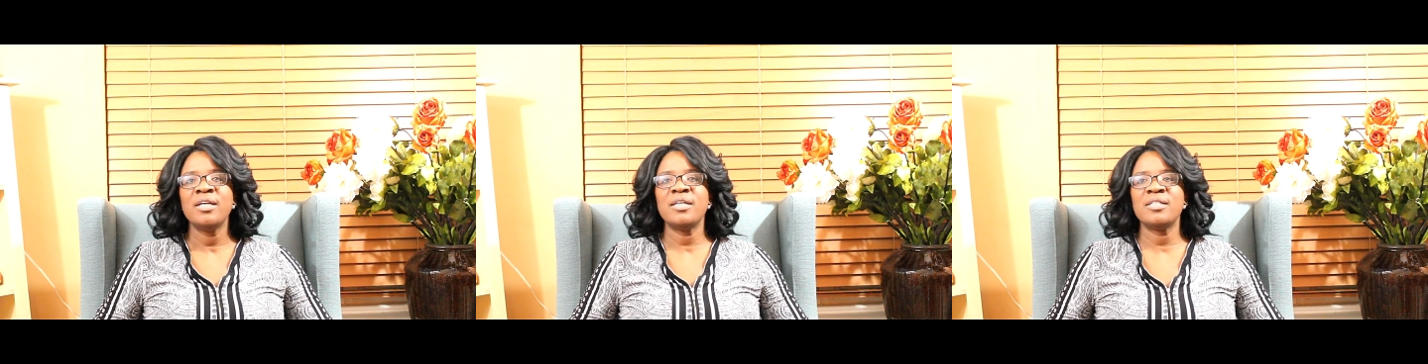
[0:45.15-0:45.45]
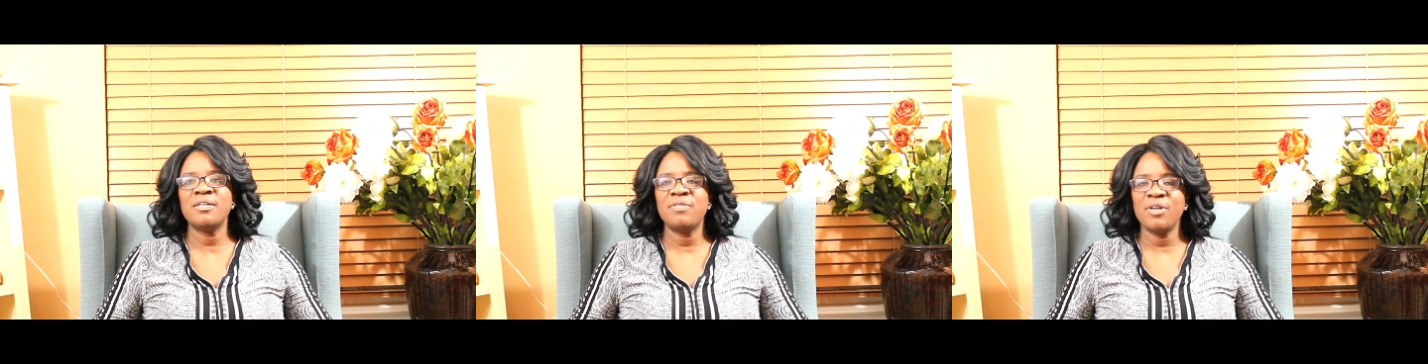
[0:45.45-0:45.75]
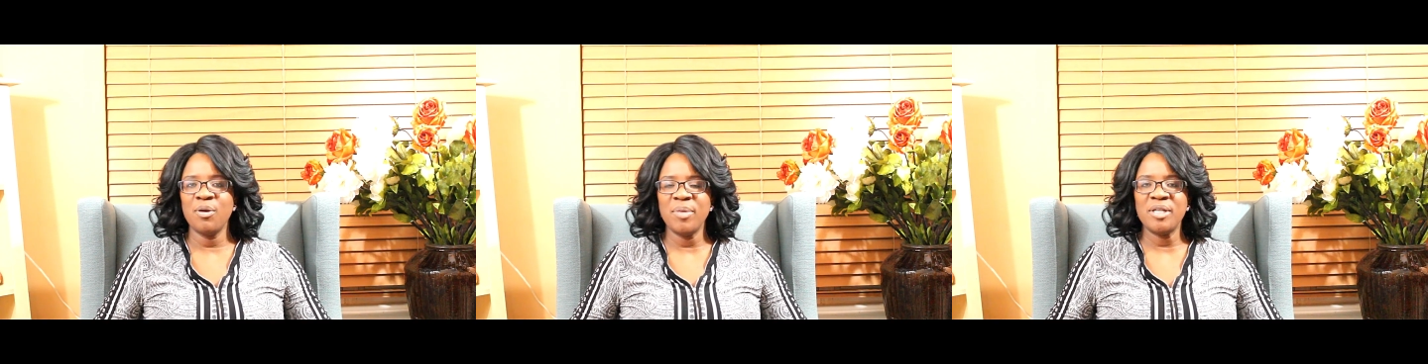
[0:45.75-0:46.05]
is if
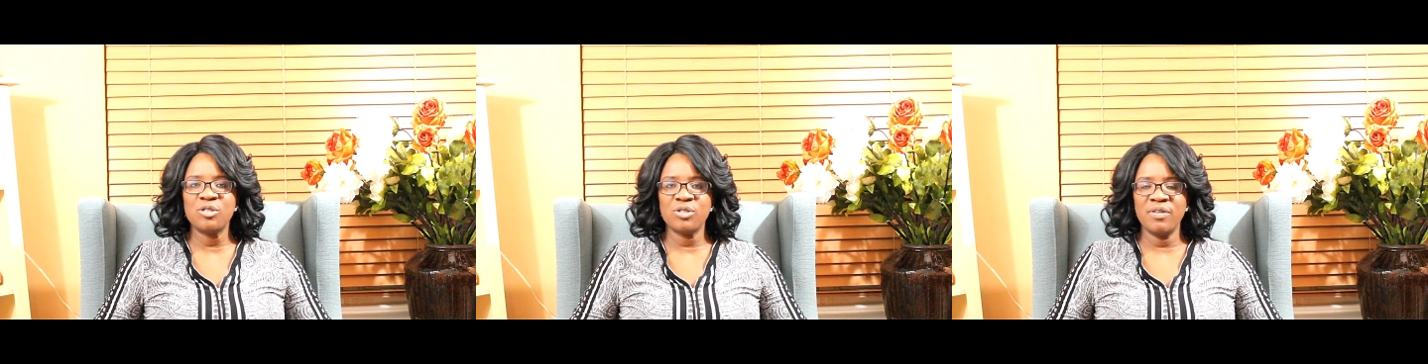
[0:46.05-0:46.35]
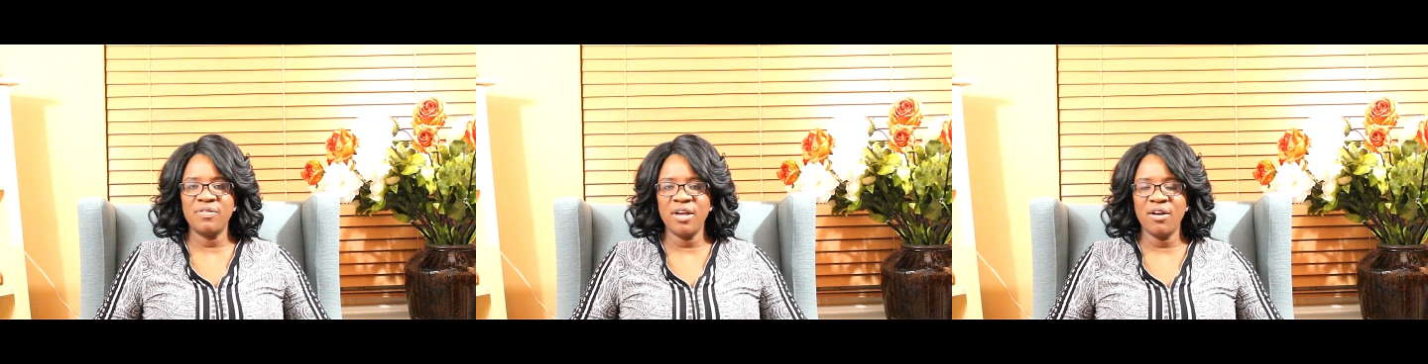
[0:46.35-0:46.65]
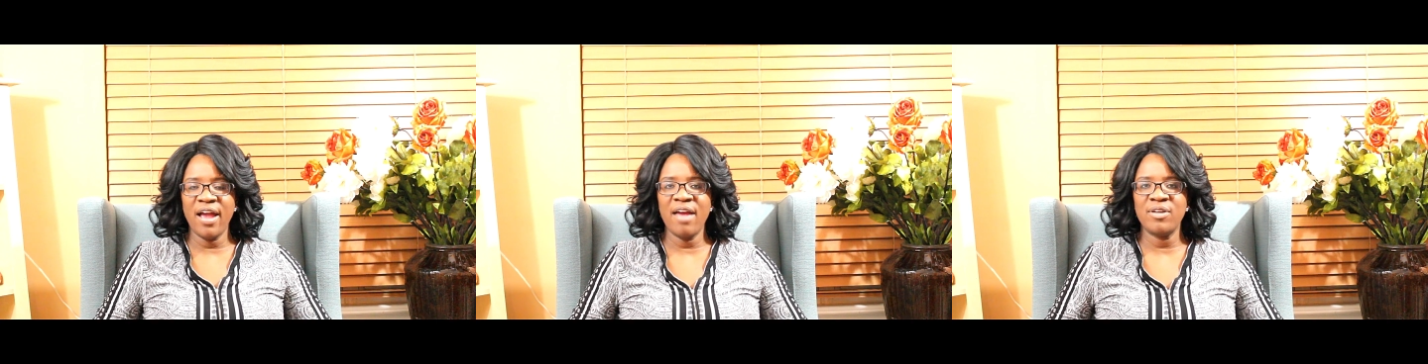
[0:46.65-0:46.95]
they're
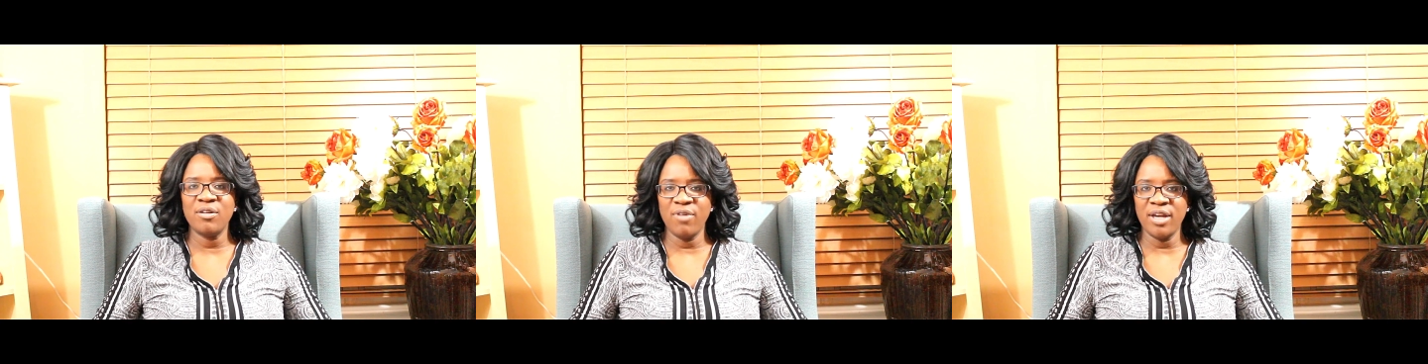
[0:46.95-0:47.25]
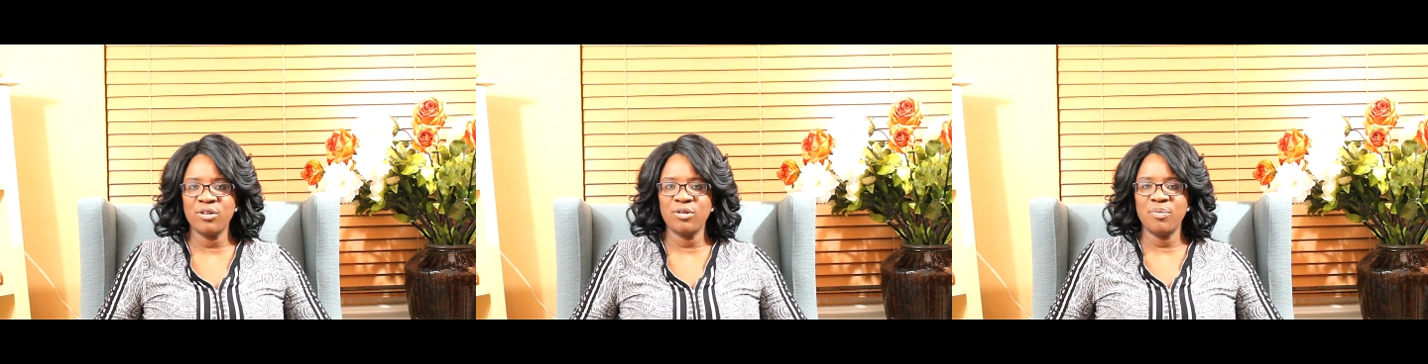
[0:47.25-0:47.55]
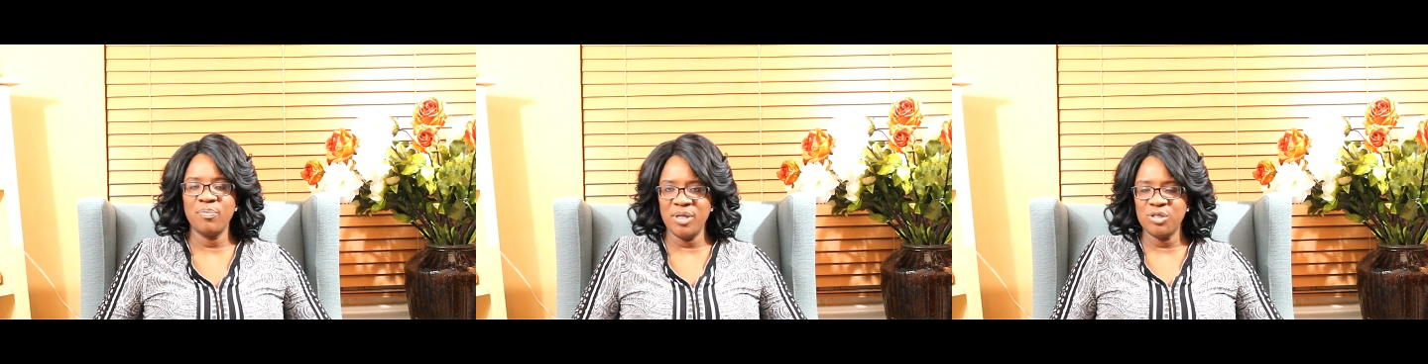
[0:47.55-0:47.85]
having regular
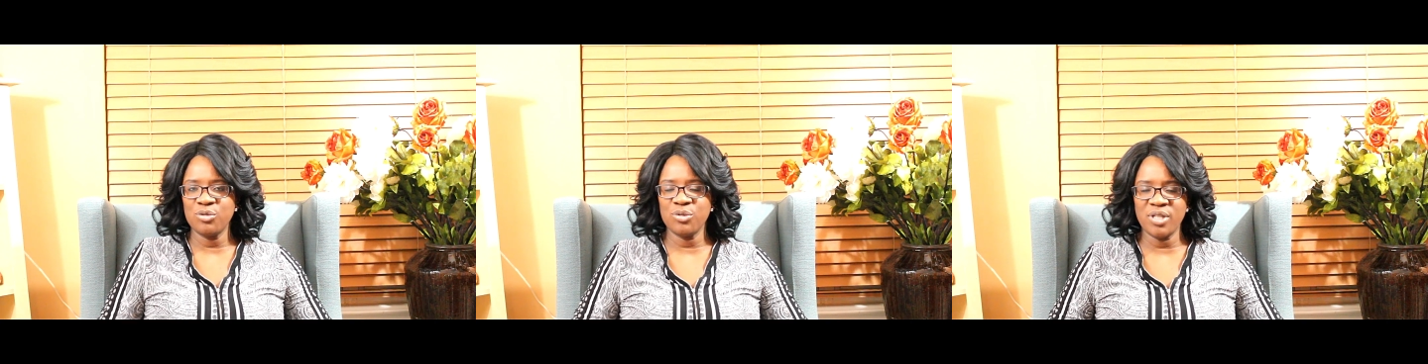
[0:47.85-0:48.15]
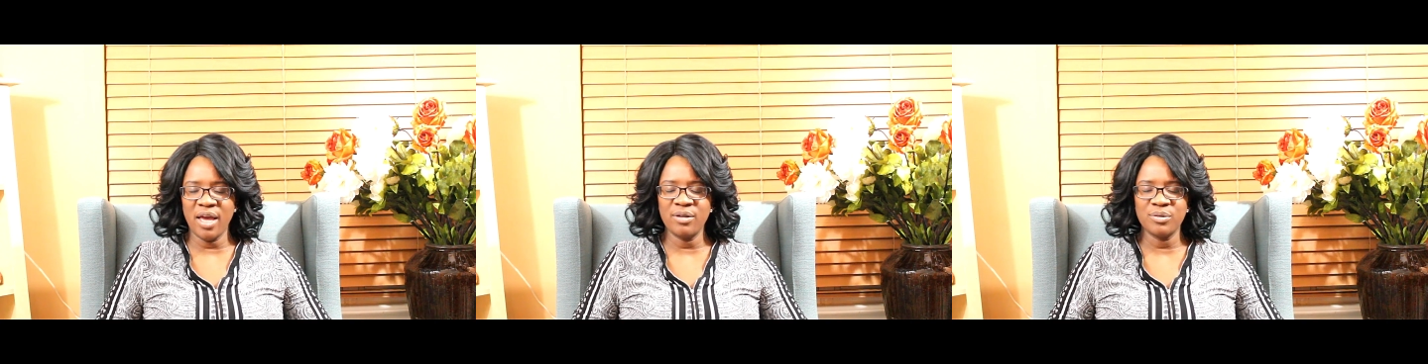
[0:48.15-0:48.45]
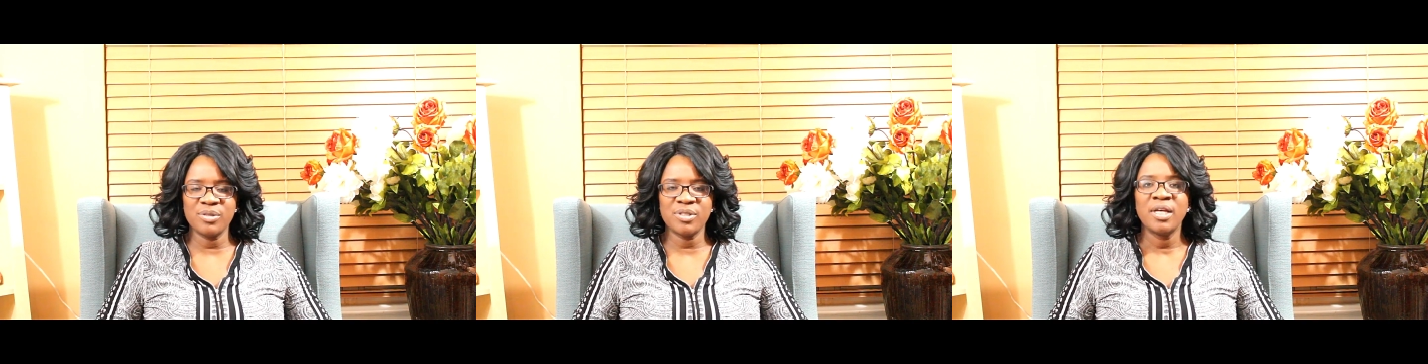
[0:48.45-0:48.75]
menstrual
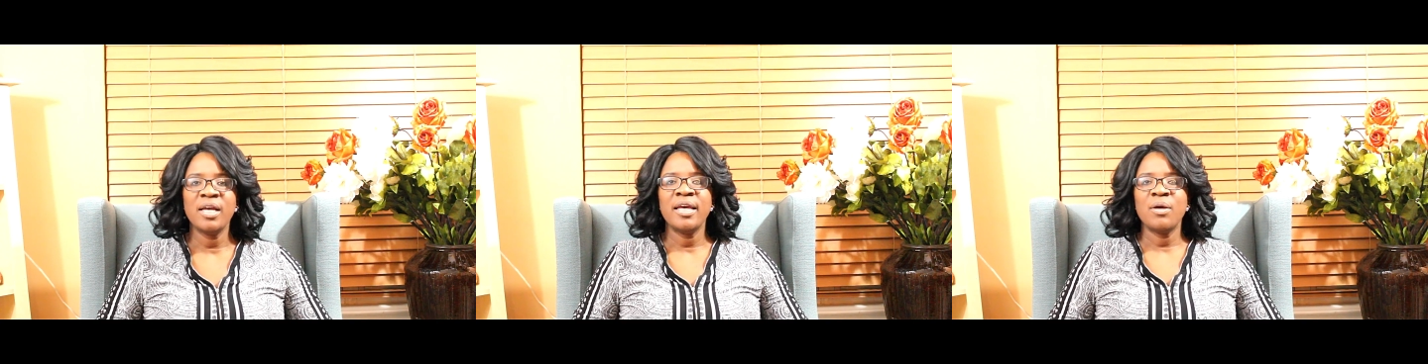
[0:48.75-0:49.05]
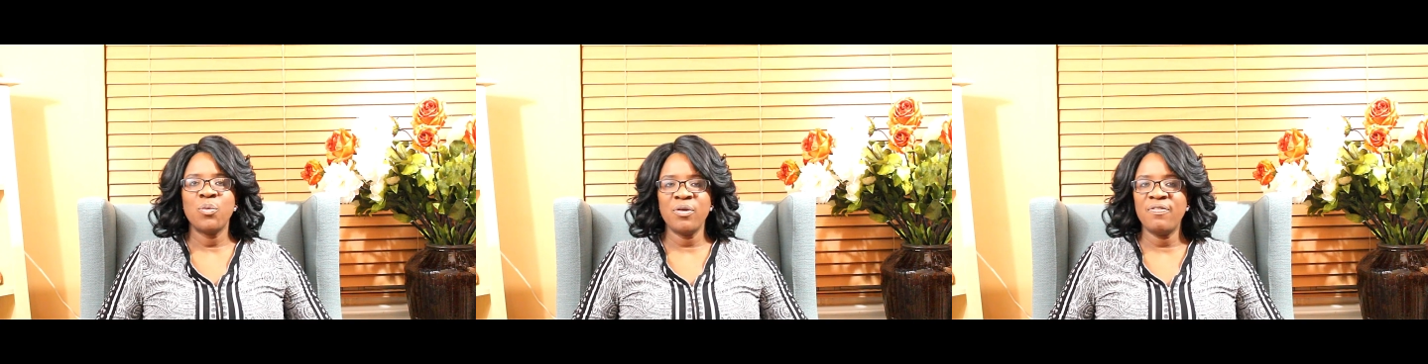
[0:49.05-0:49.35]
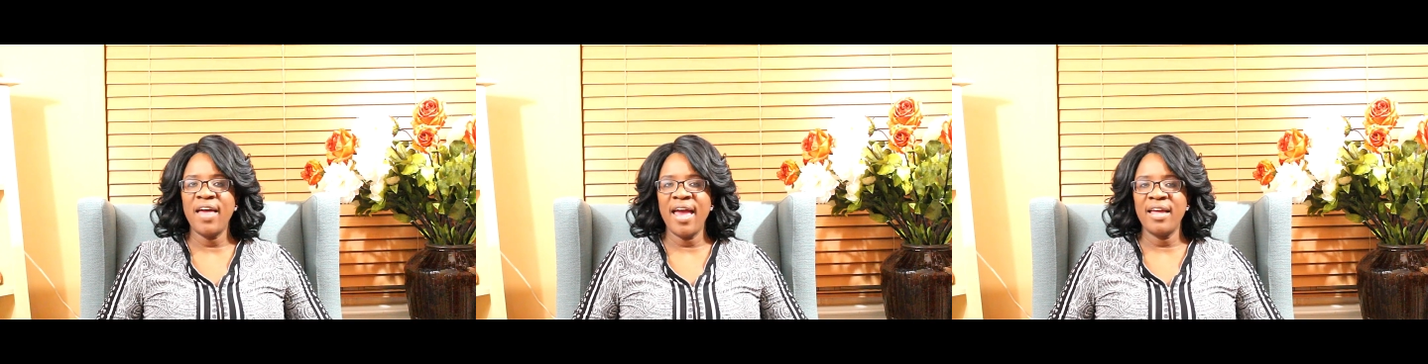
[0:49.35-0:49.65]
cycles. With
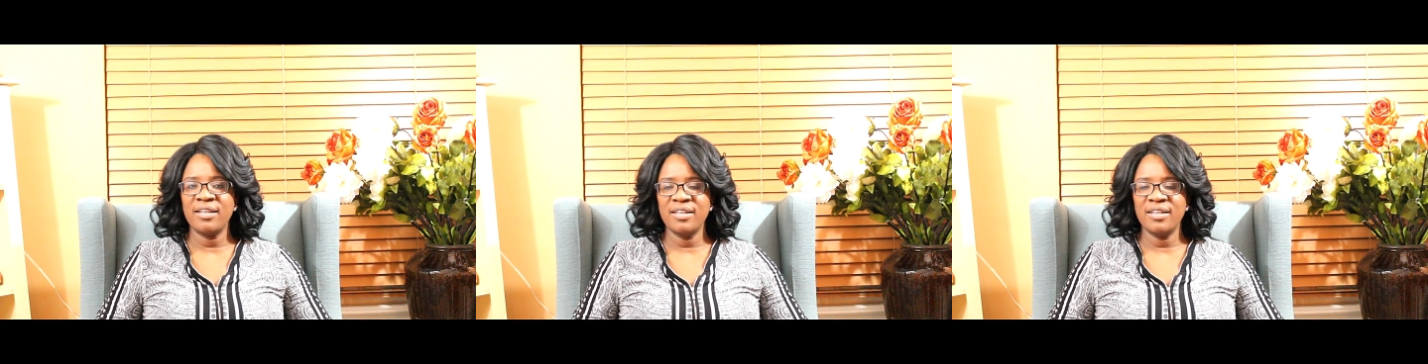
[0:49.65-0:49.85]
that,